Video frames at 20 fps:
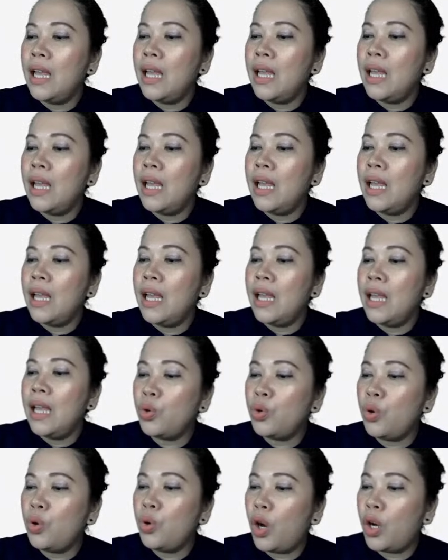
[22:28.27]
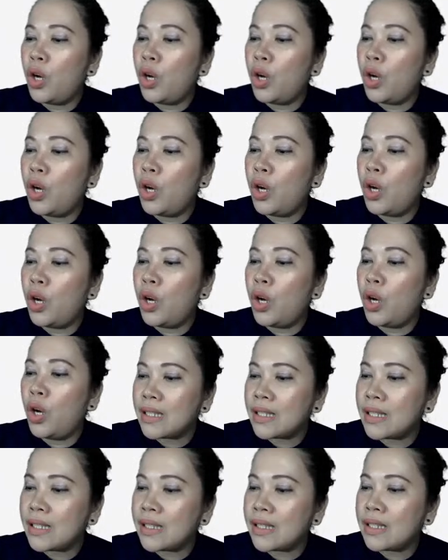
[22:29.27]
and 2 on my
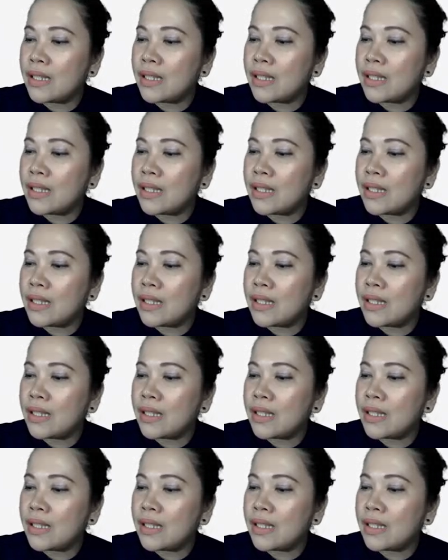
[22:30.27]
x.